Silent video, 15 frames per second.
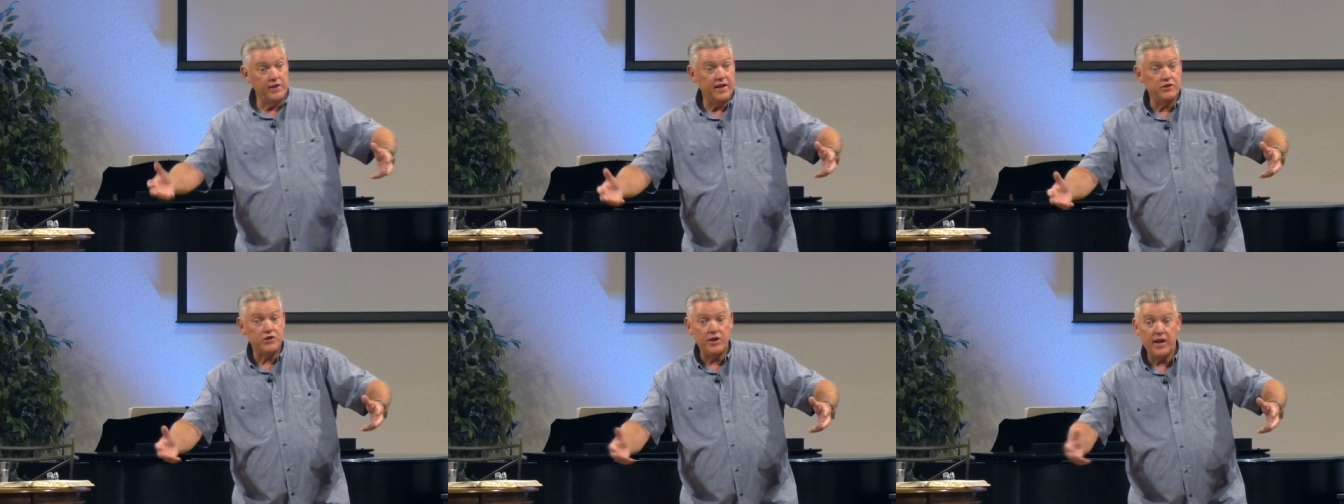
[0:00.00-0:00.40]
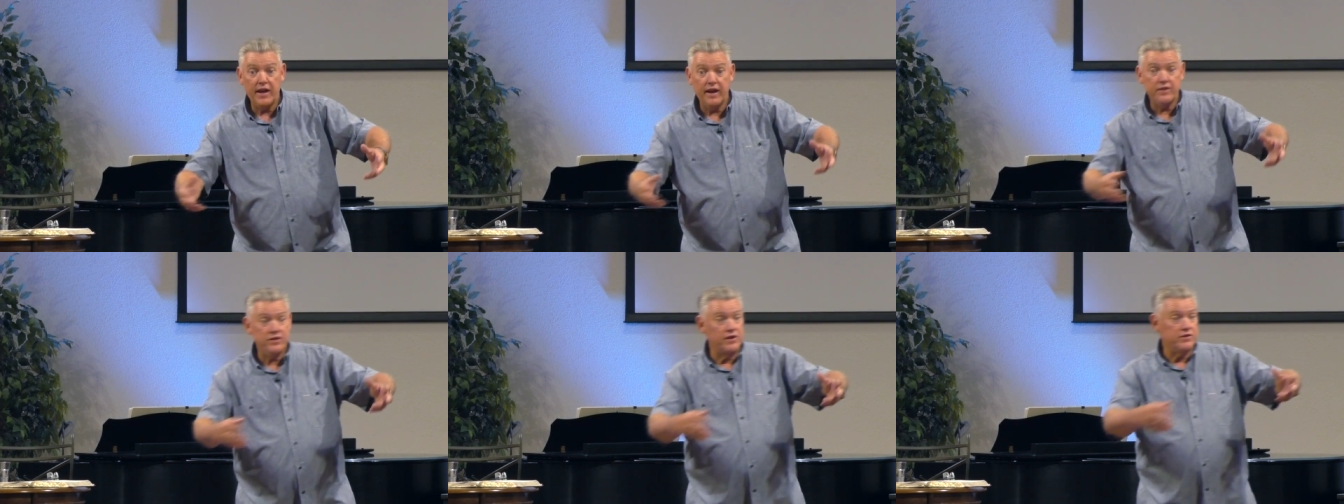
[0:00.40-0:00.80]

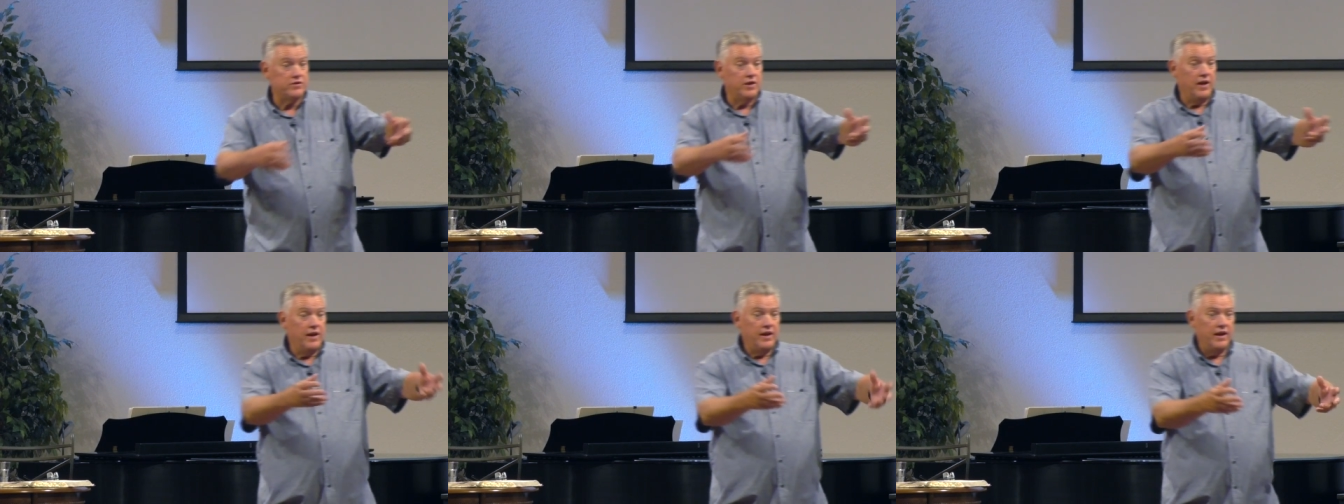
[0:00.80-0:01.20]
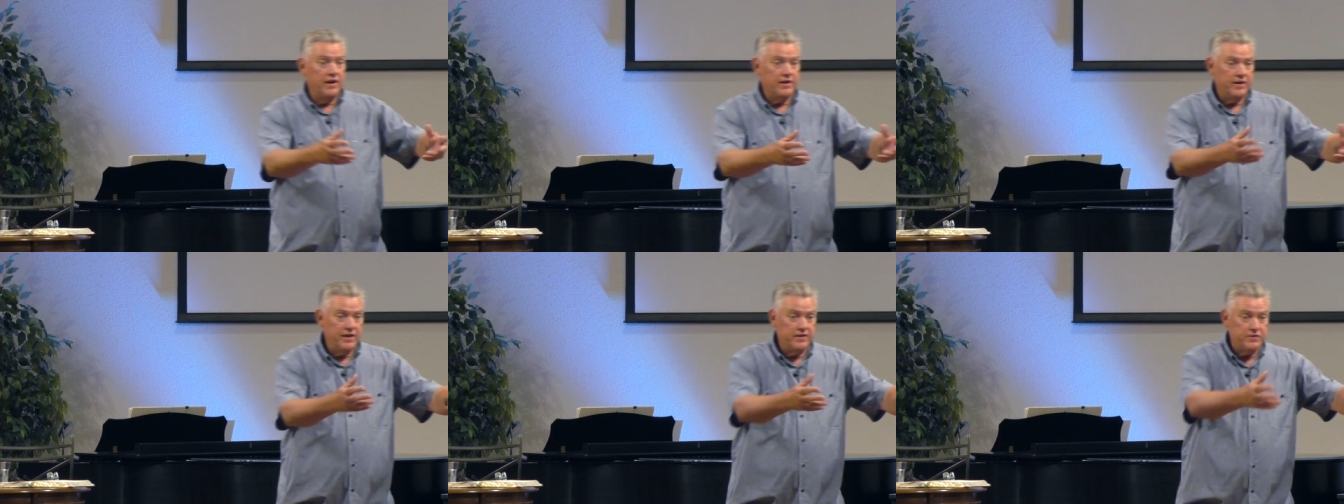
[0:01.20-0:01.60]
kitchenette. There's,
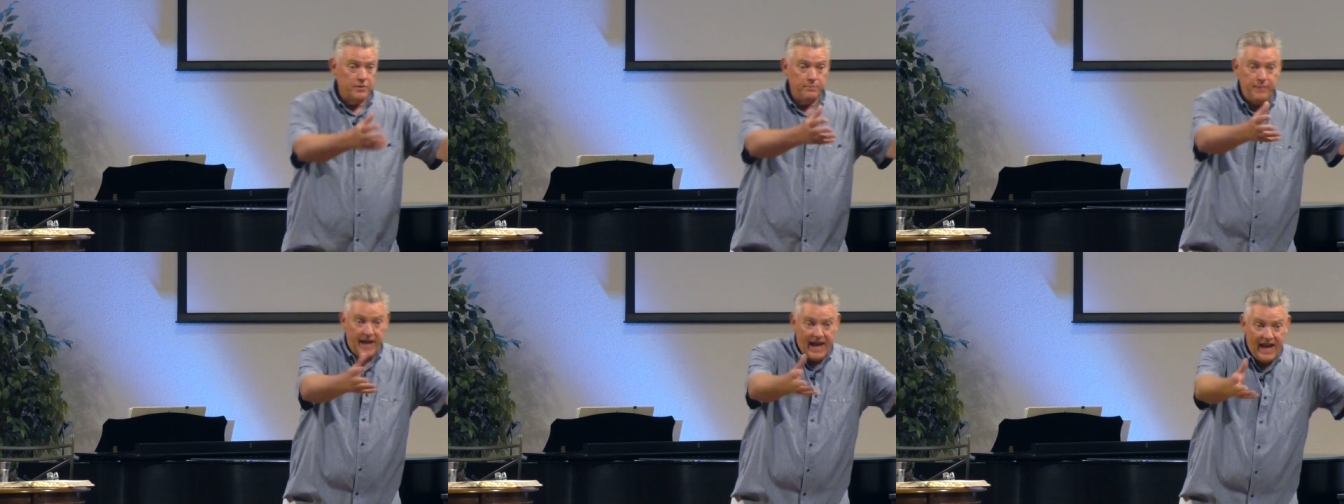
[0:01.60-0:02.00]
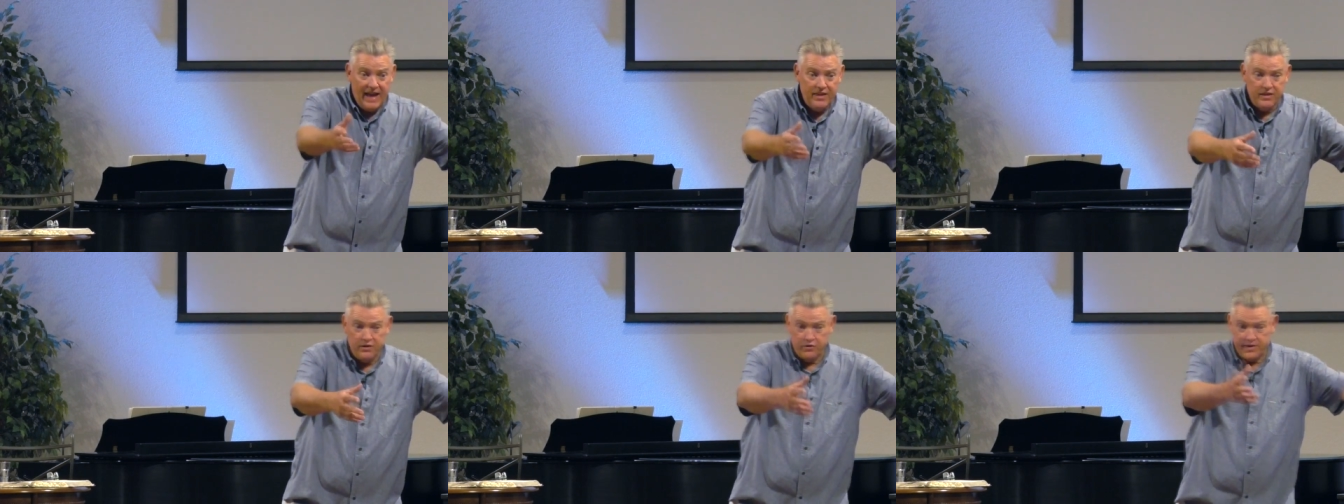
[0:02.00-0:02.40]
here, there's your
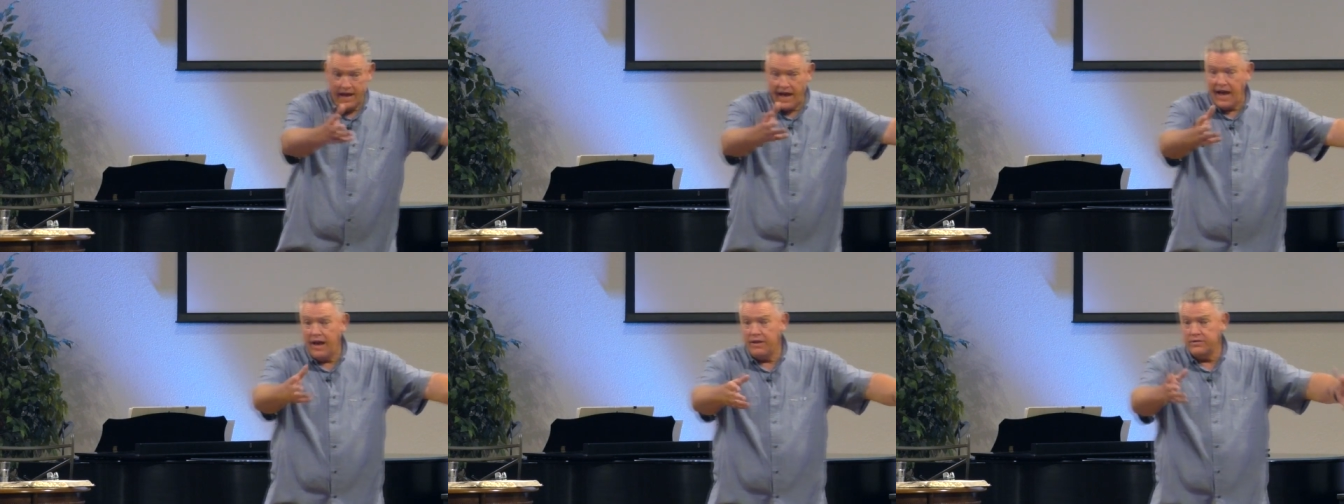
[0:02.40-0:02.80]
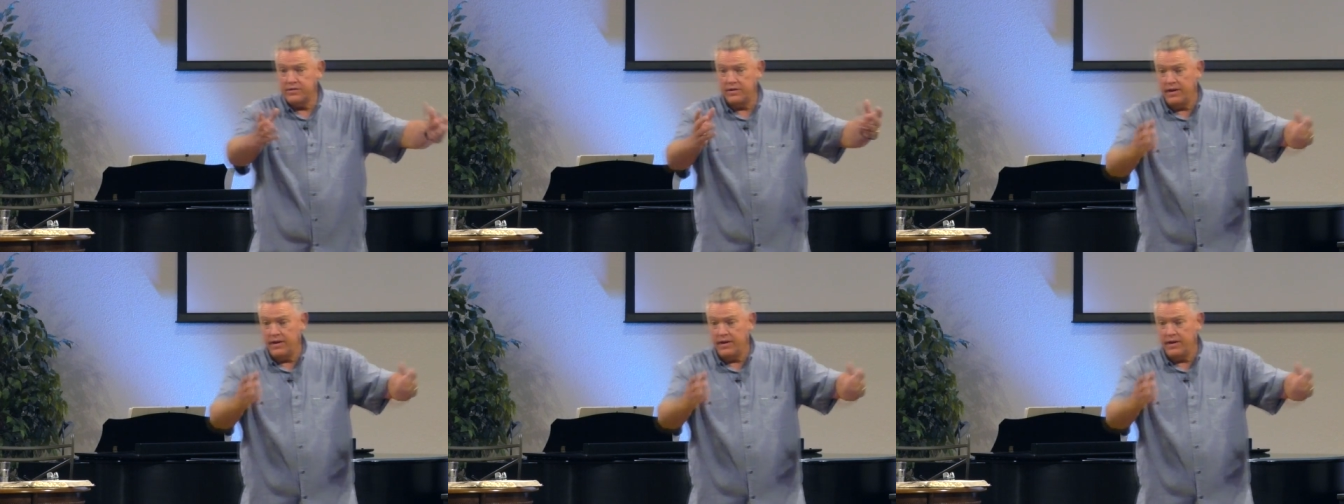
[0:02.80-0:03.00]
bath and your towels.